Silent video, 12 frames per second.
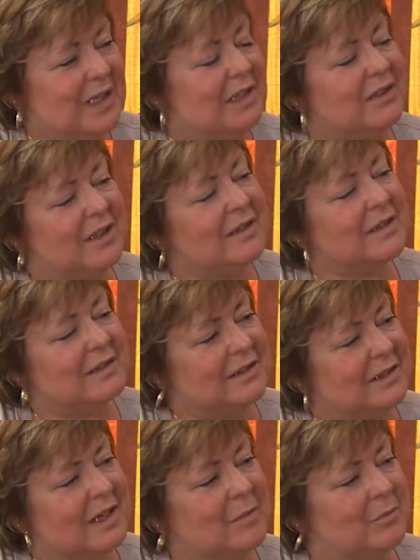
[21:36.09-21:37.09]
It didn't
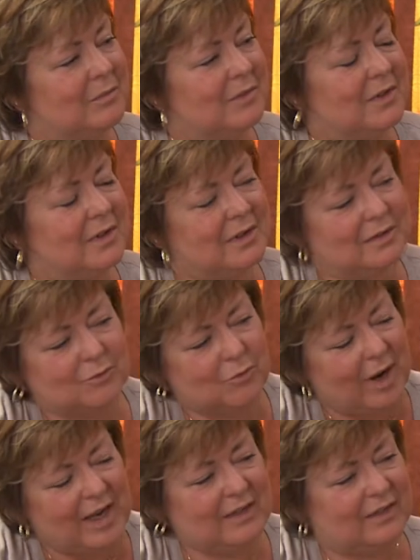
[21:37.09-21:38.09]
seem
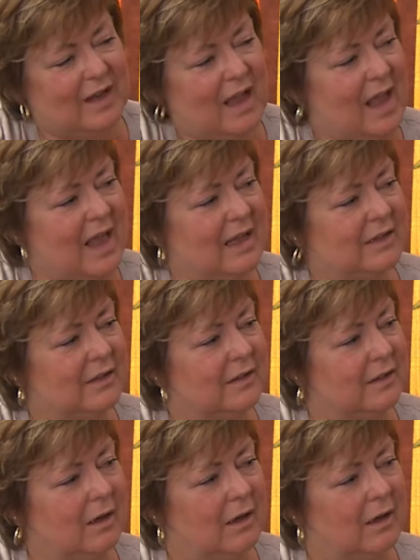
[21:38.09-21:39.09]
right to add
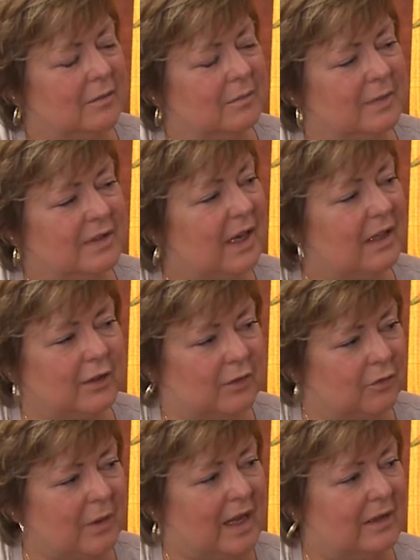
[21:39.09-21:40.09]
metallic
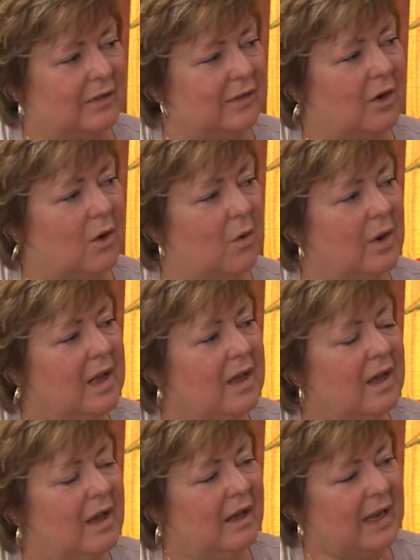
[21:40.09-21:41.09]
thread, so
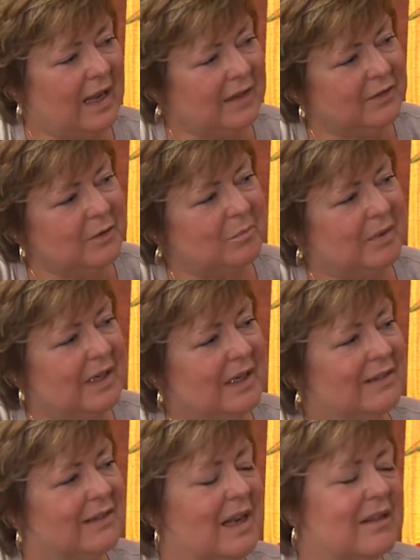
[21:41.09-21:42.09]
I had some
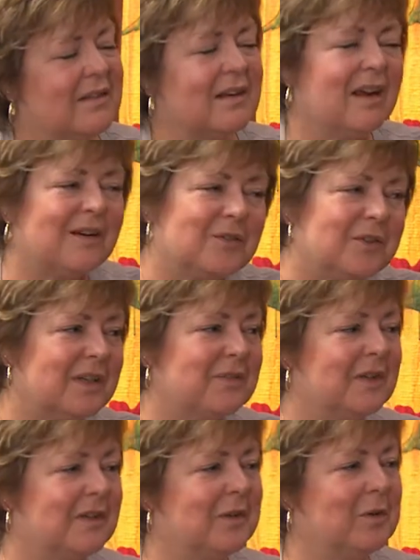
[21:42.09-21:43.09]
beads, and I thought, all right, we'll give
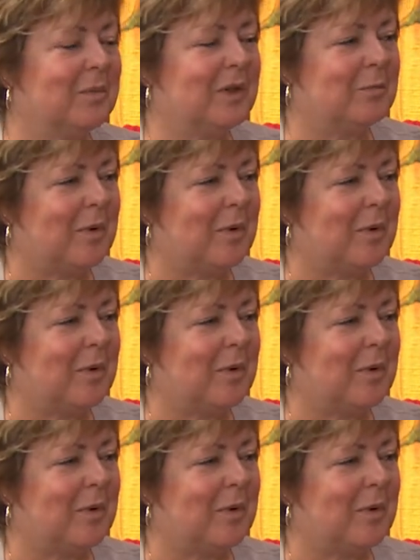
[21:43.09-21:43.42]
it a little bit of